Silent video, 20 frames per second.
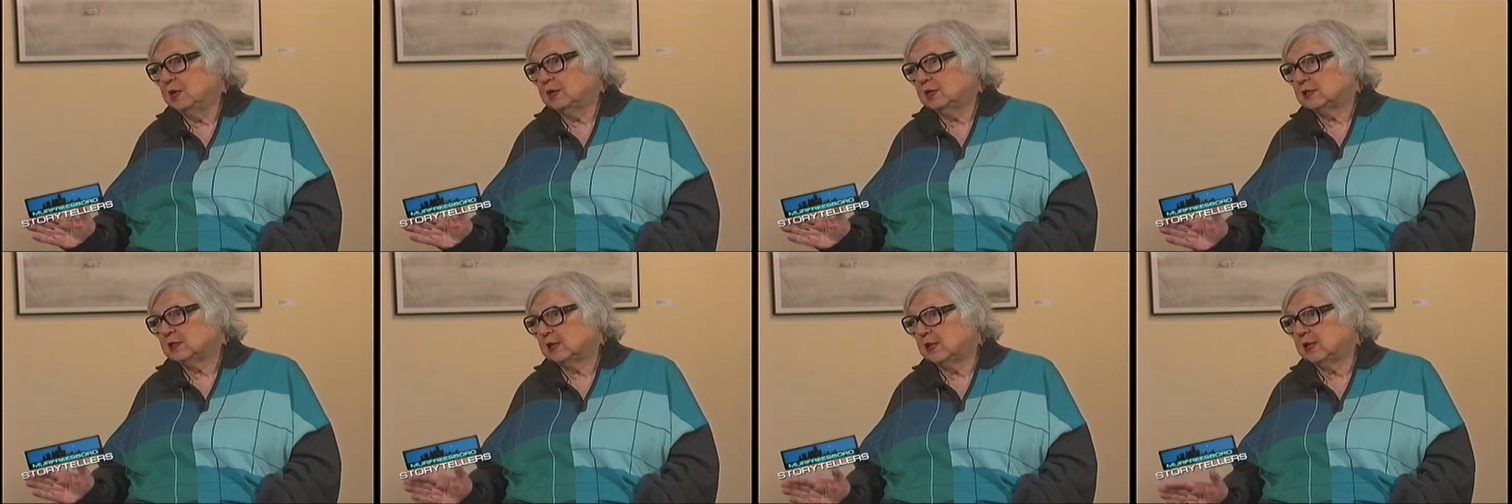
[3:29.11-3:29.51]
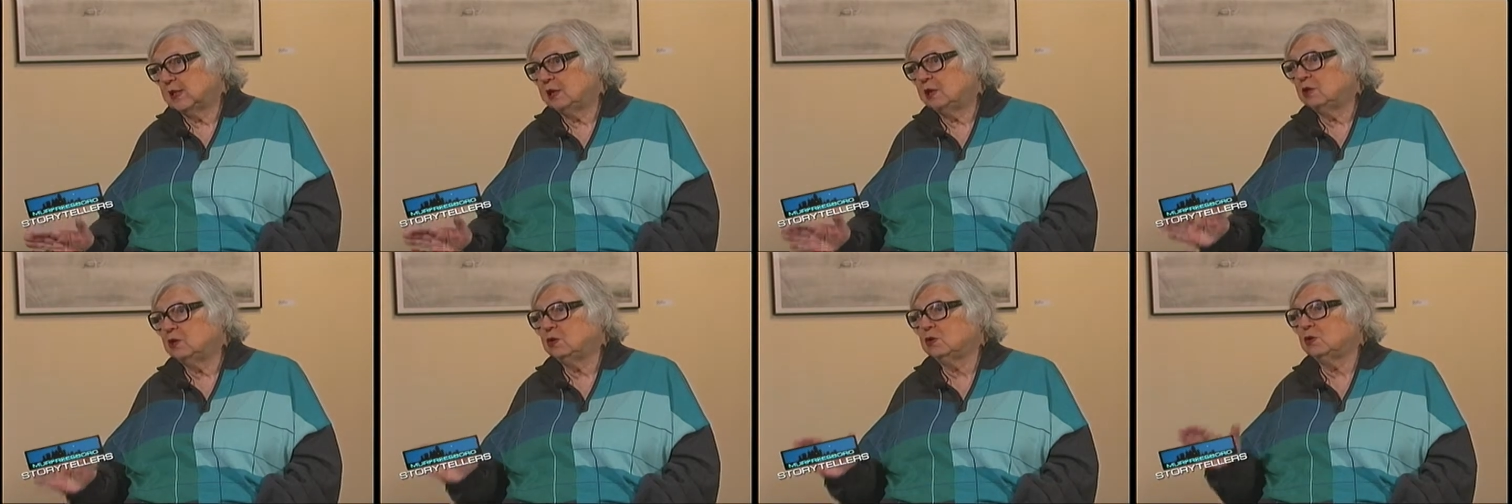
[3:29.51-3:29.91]
Stay
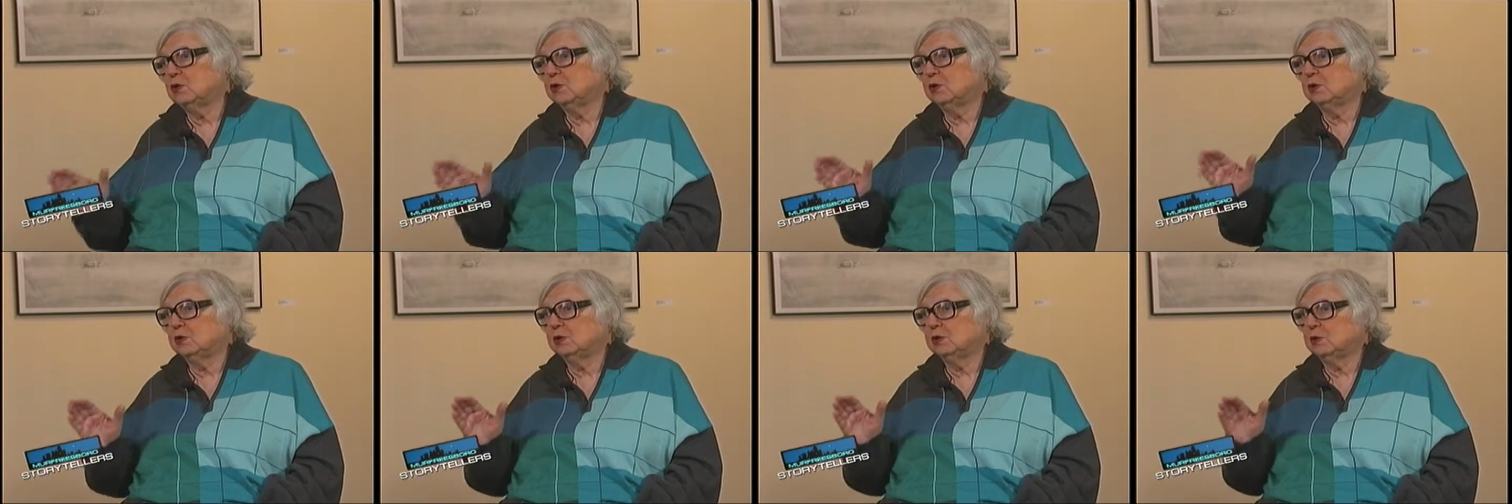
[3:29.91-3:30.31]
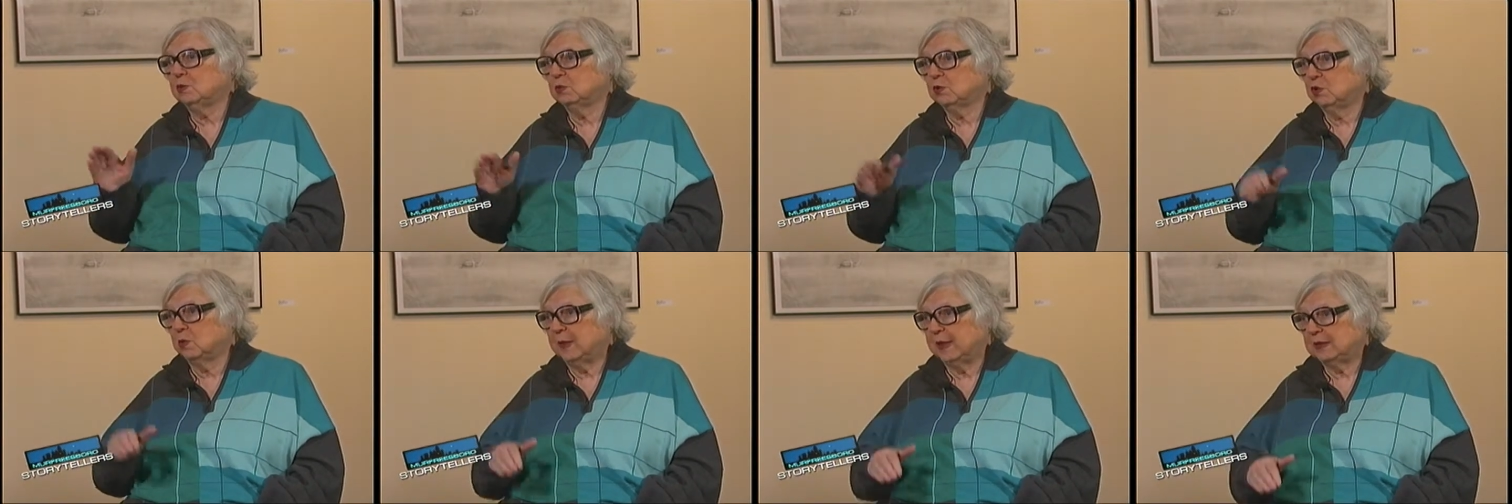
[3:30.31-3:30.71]
here, or you want
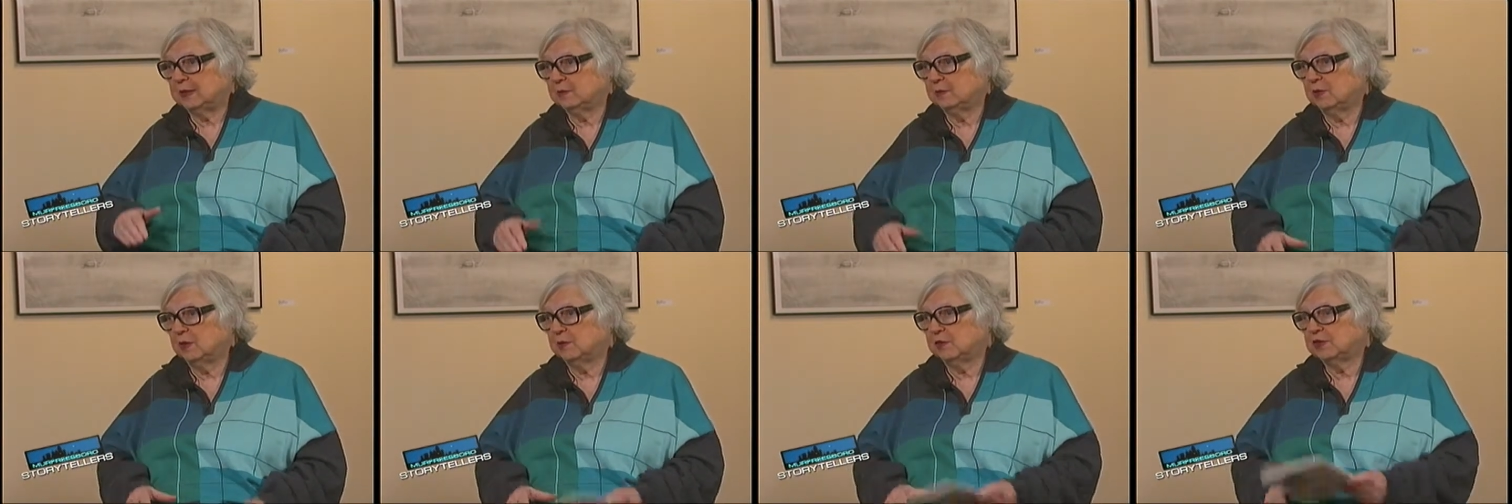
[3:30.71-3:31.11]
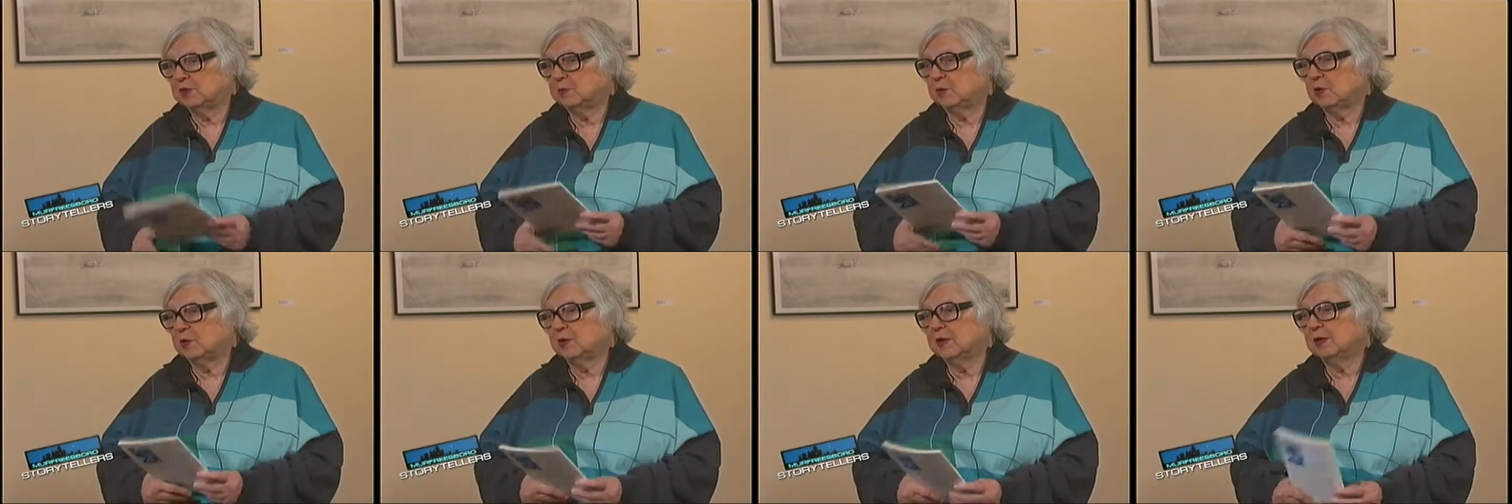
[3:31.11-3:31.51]
to go back to
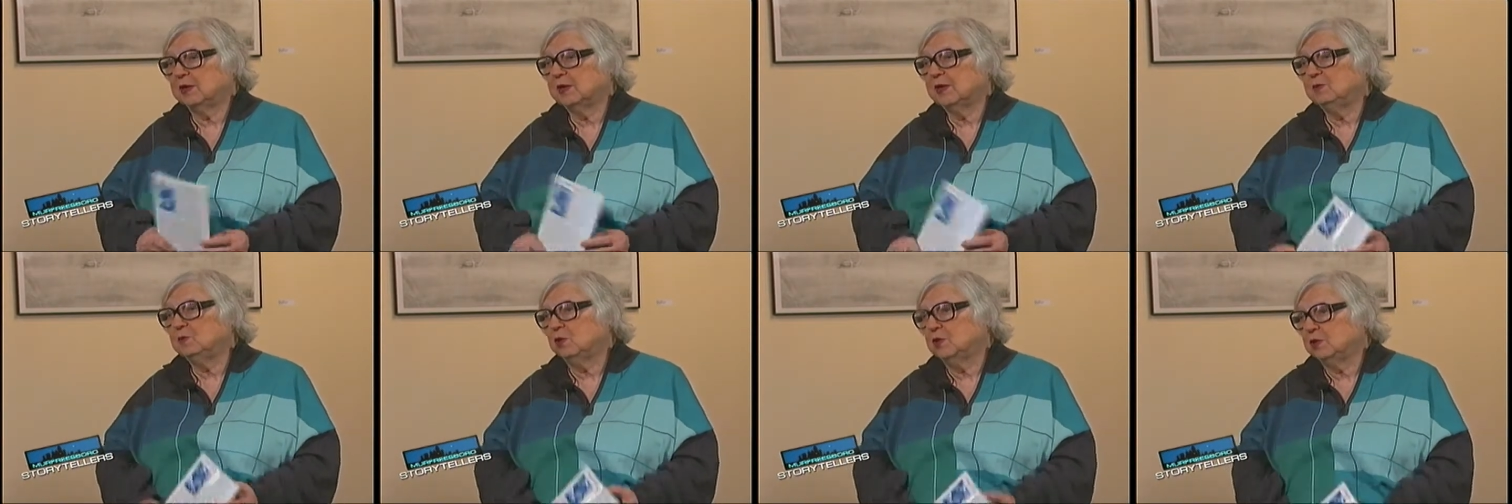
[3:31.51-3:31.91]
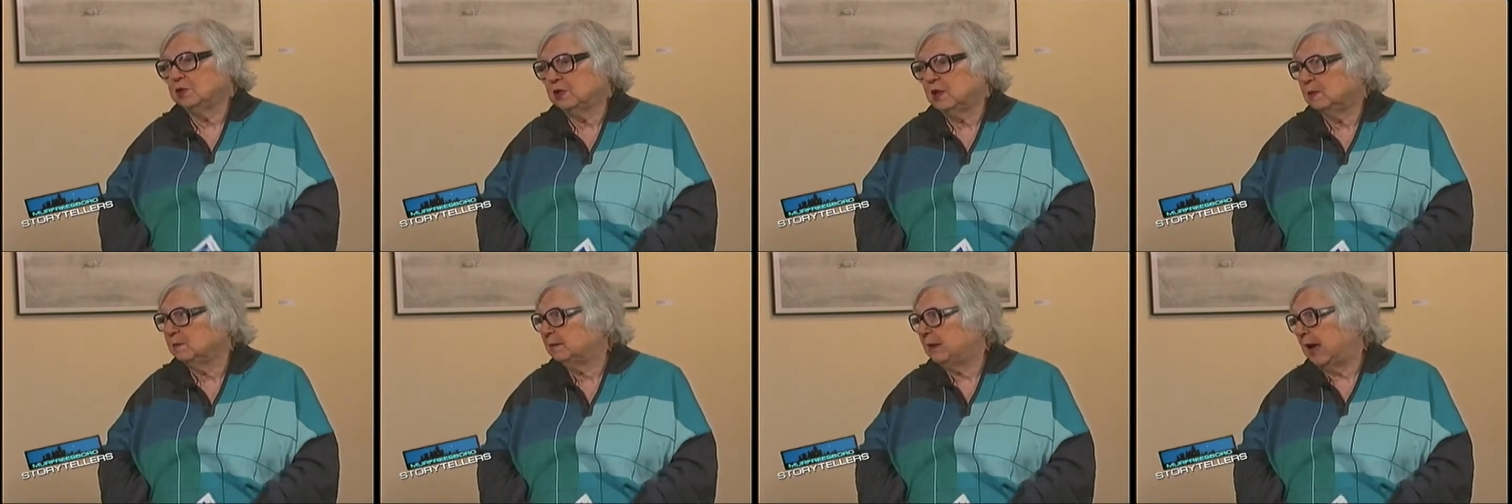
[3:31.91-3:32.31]
Murfreesboro? And he wanted to
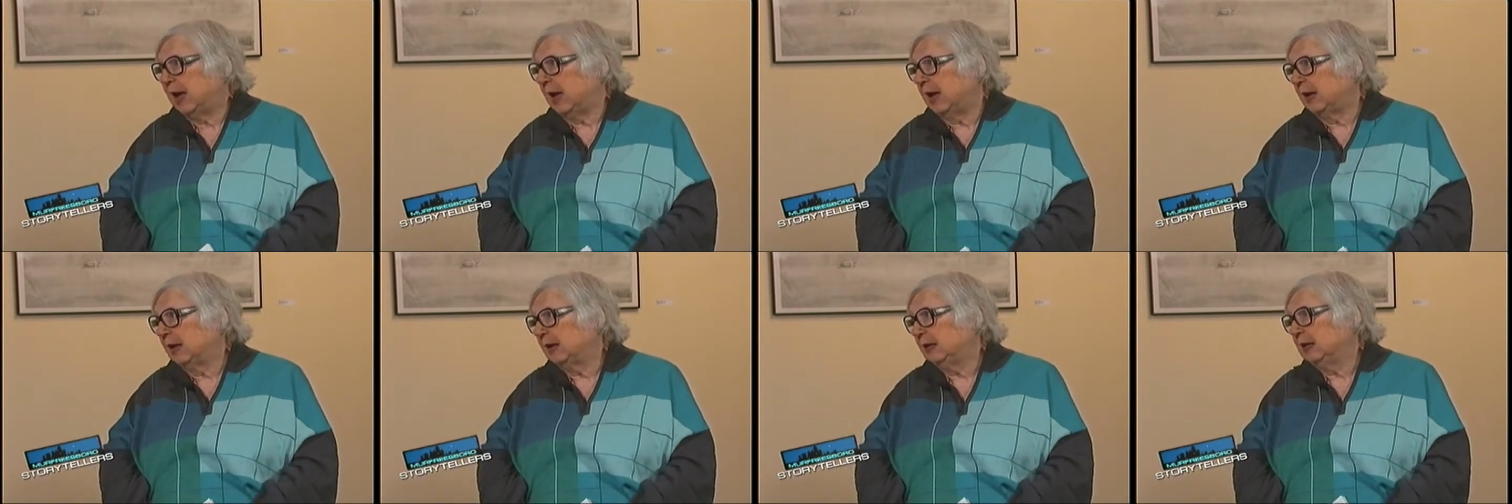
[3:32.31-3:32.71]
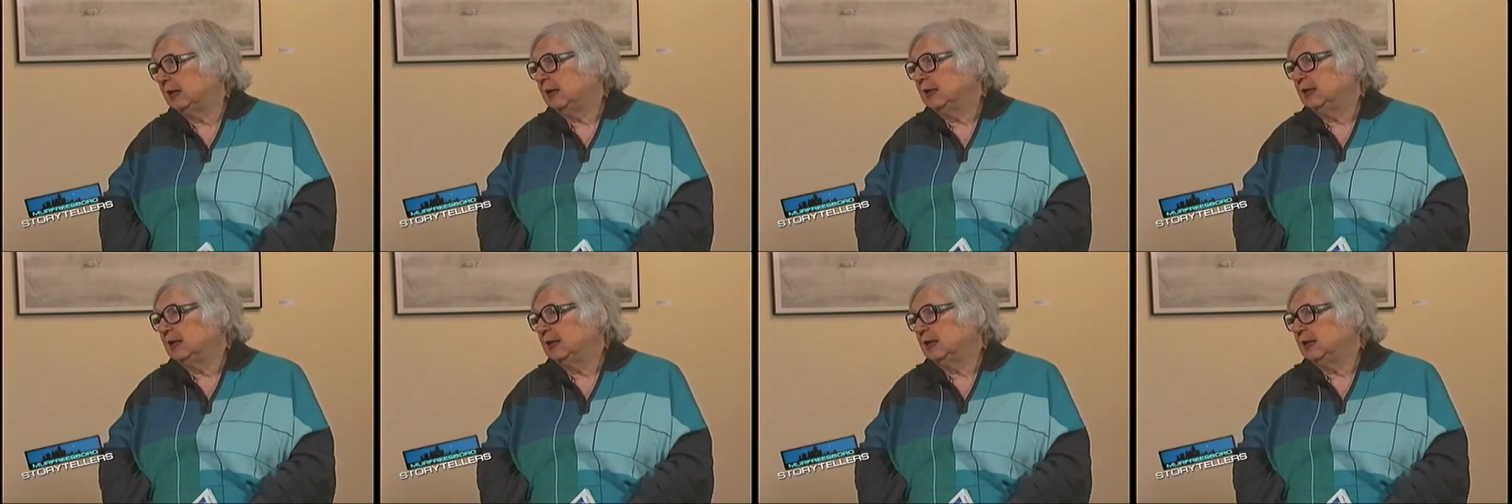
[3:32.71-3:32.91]
come back.